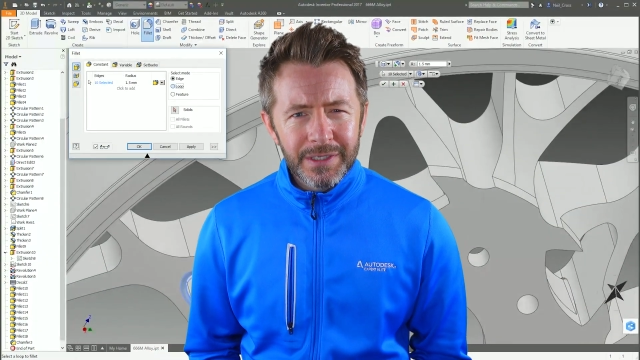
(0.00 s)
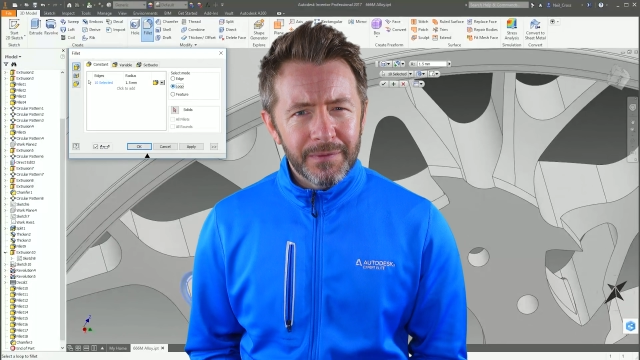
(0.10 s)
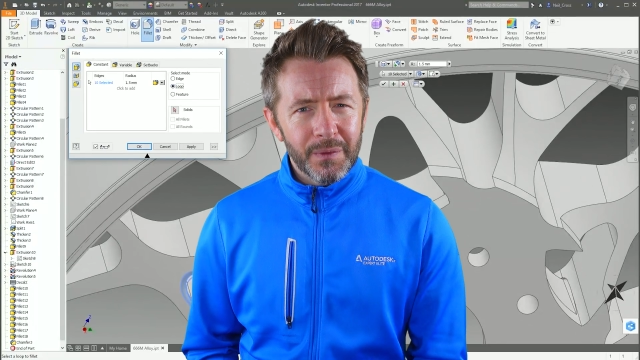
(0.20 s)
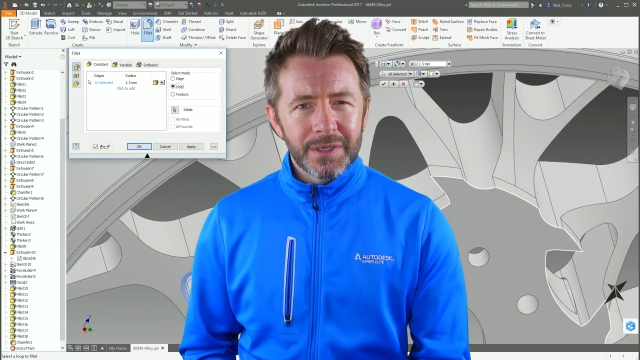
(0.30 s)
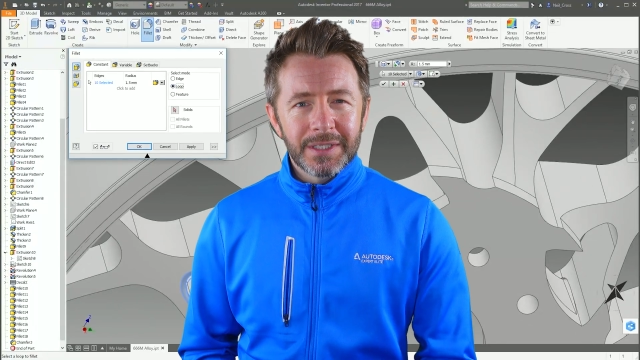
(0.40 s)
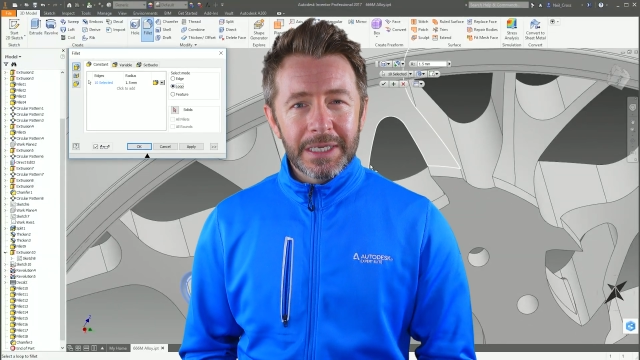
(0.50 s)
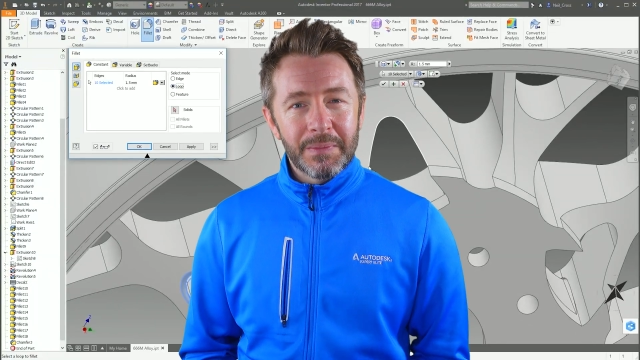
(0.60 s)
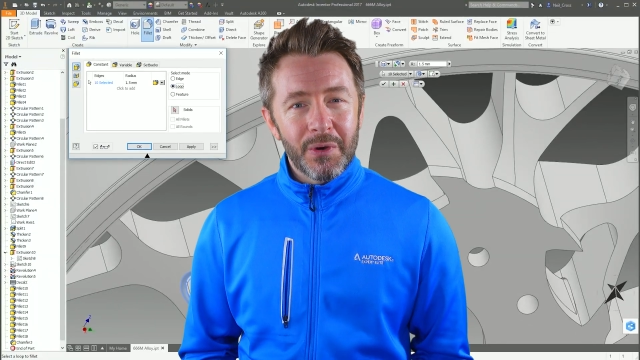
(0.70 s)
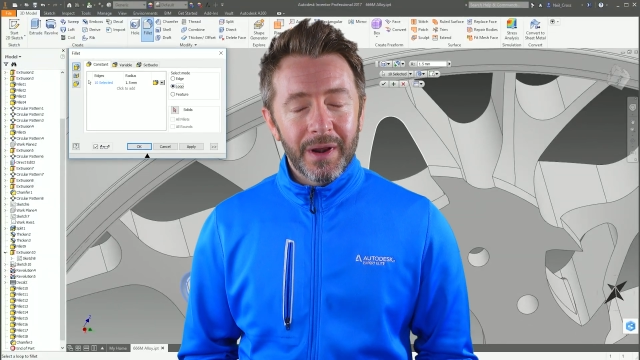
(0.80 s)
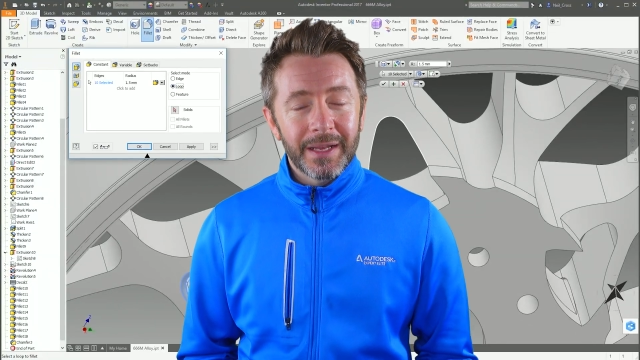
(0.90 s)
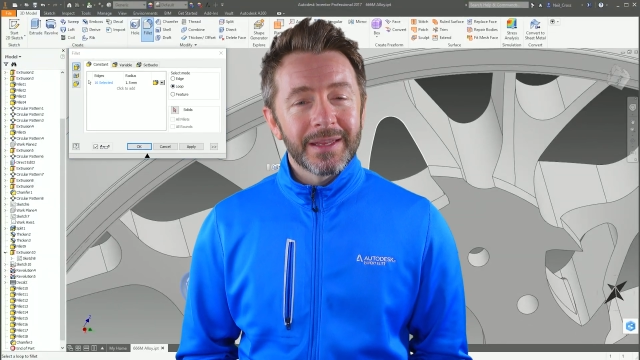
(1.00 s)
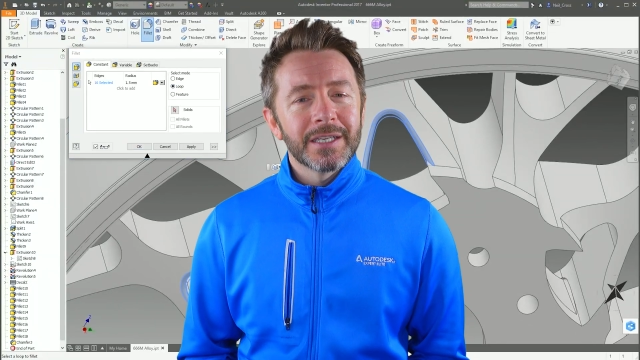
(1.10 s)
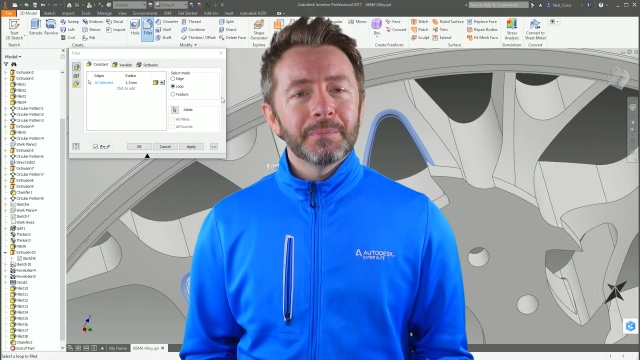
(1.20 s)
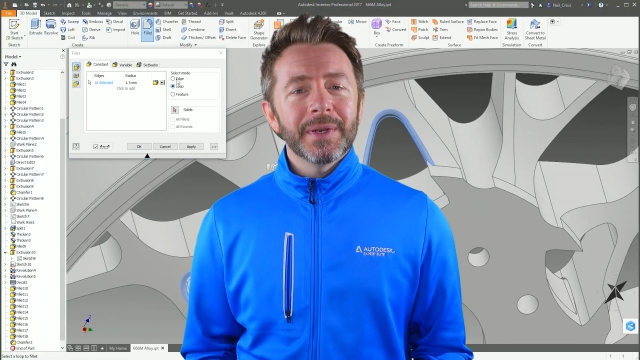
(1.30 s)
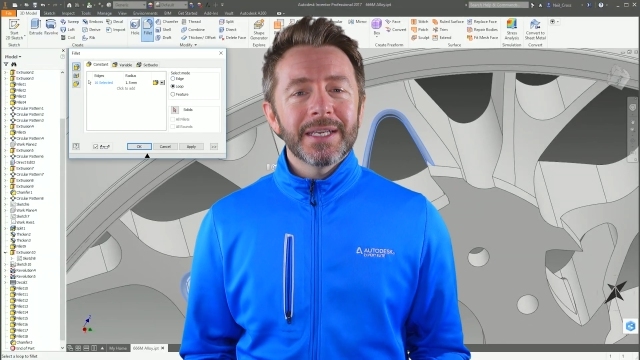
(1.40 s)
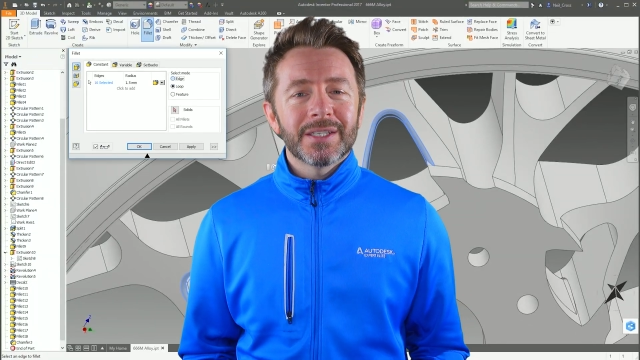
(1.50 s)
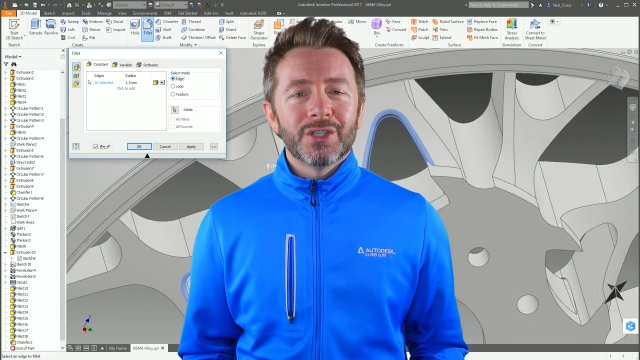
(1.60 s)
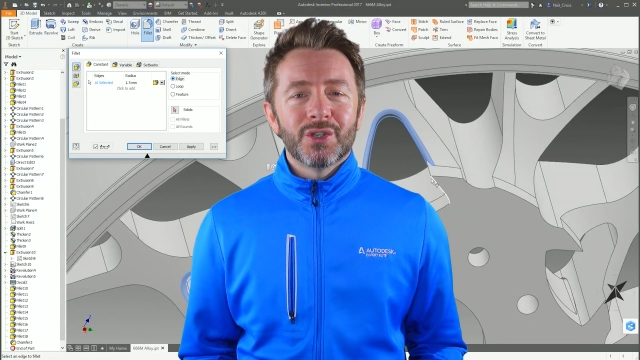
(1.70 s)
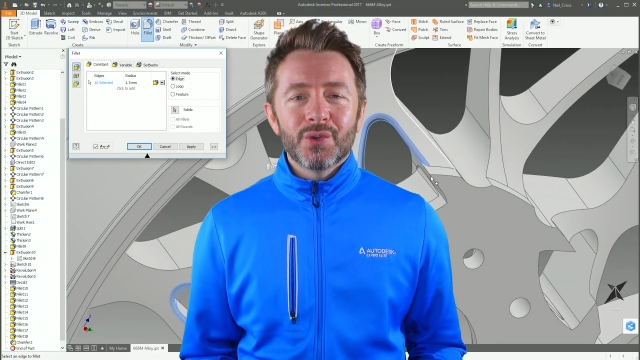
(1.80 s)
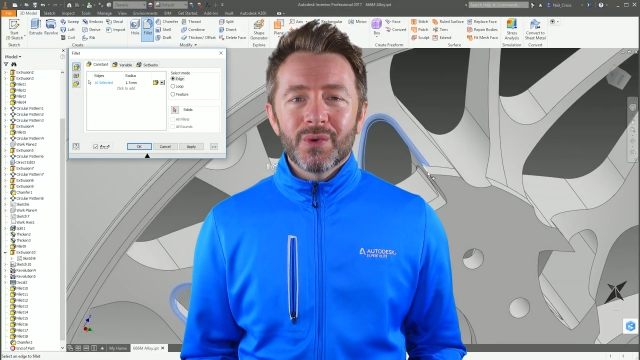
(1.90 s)
If you want to see more like this, please
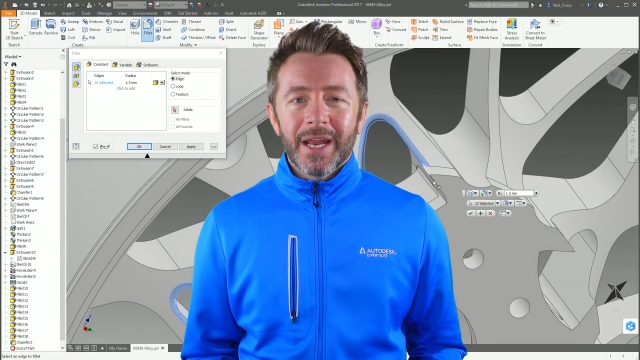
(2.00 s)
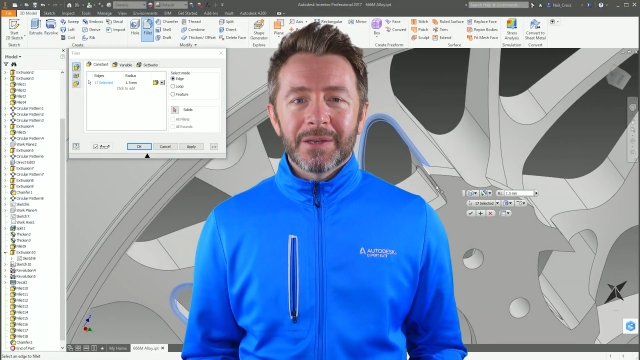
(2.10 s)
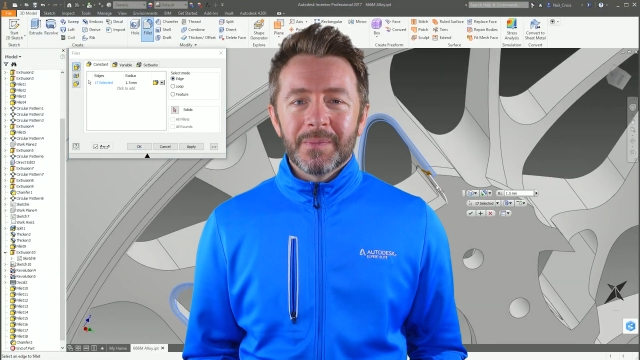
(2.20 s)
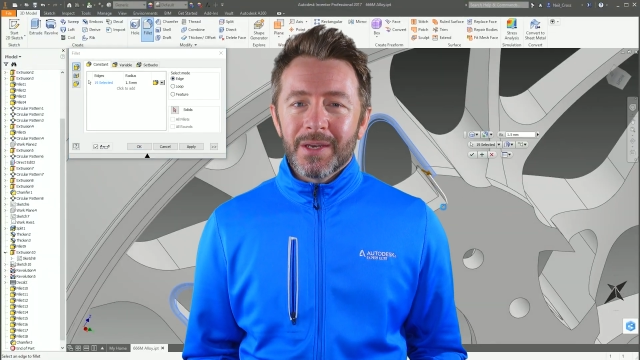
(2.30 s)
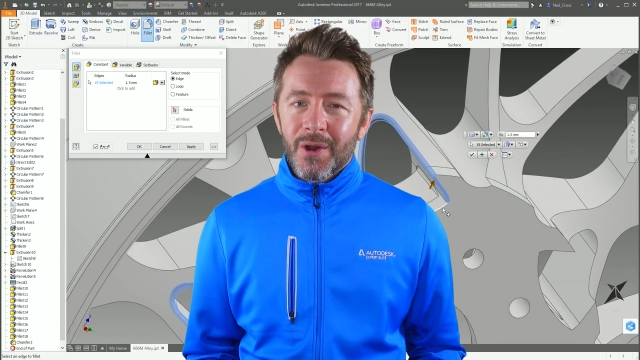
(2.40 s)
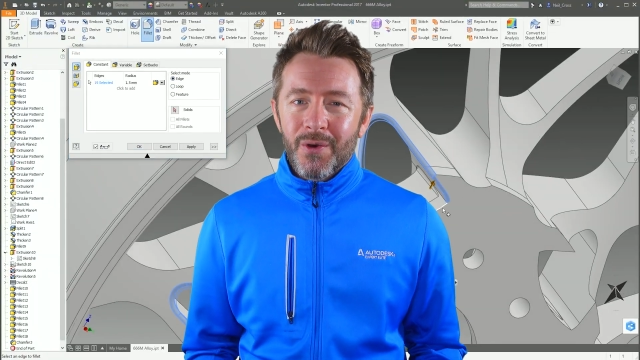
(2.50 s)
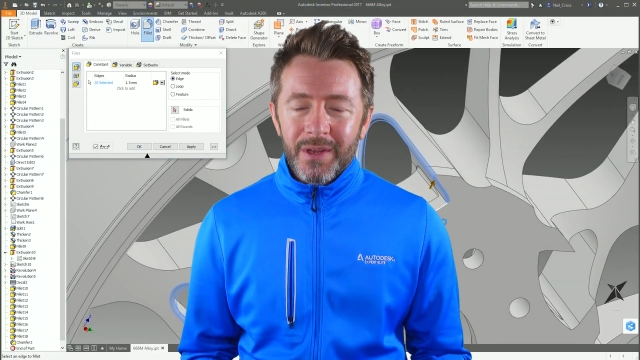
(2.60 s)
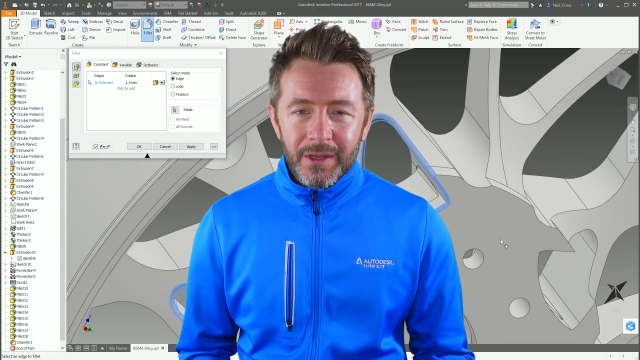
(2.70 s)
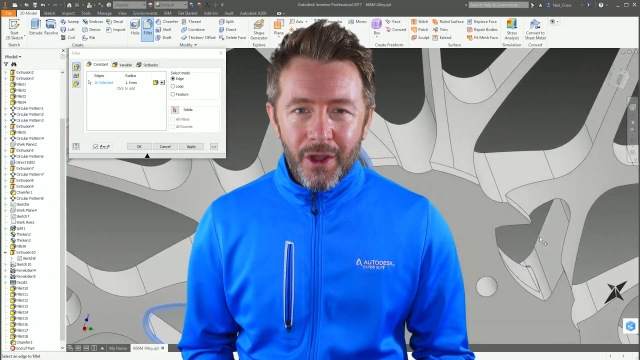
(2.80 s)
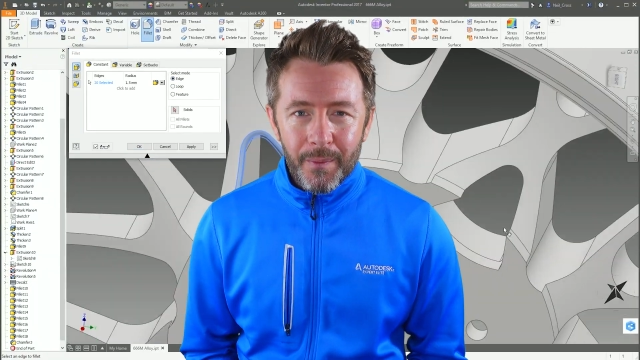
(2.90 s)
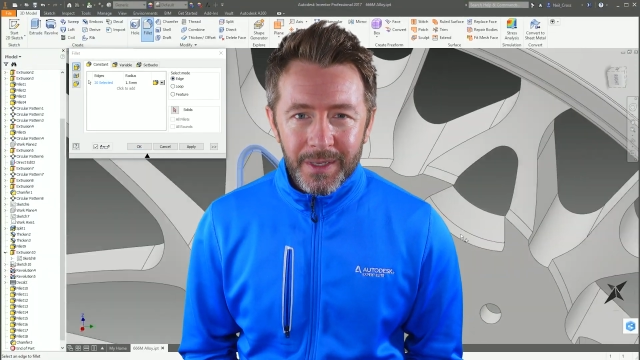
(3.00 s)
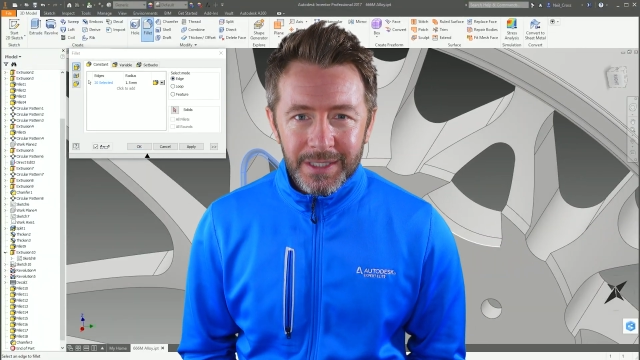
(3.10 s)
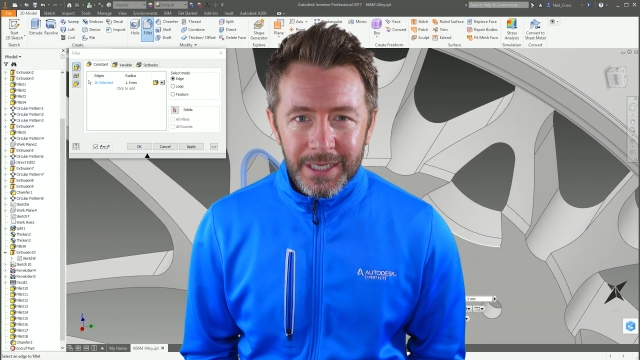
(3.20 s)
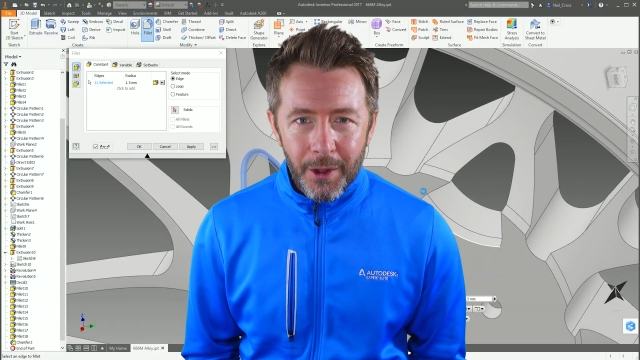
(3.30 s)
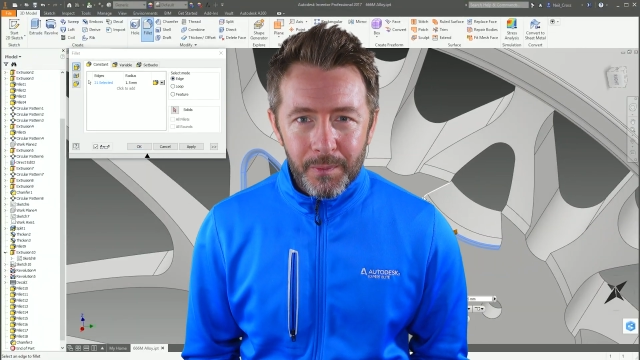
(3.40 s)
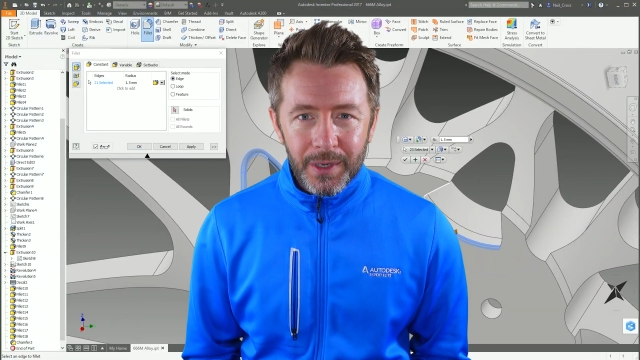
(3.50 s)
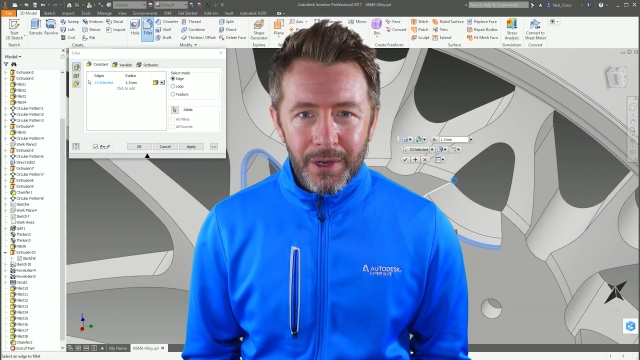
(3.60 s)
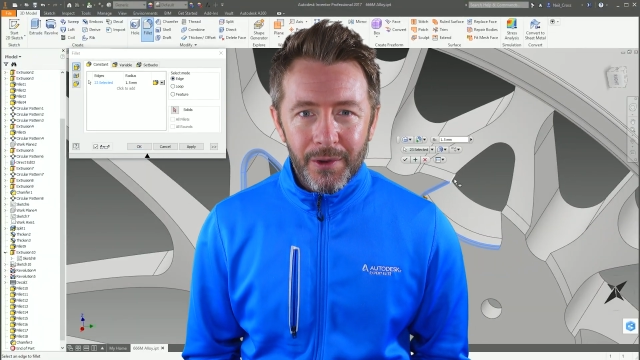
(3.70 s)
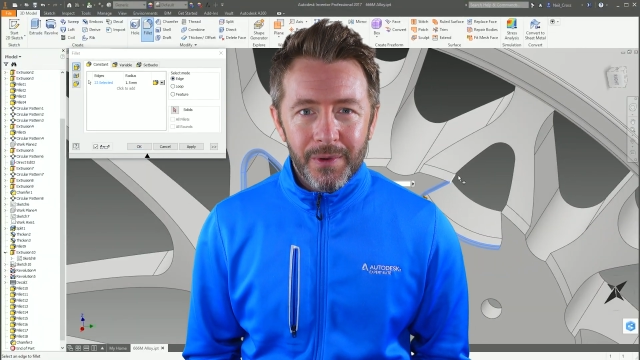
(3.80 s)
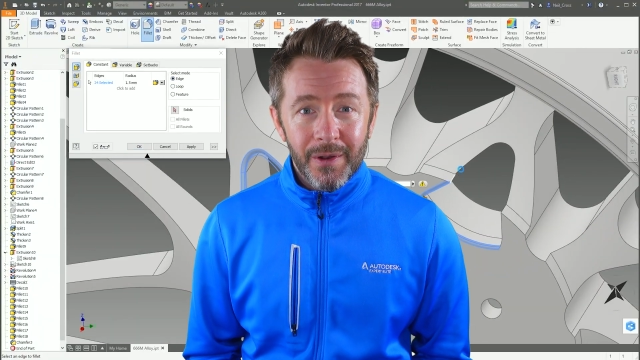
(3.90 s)
do let me know in the comments down
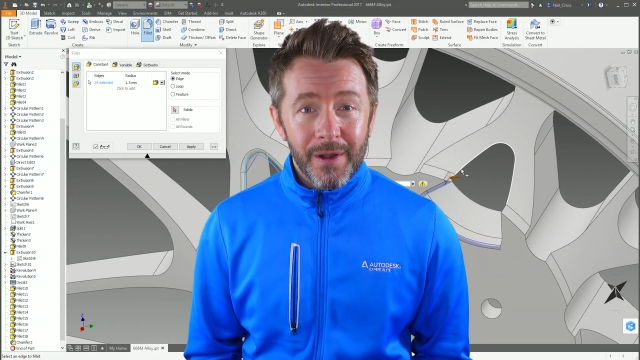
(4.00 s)
below,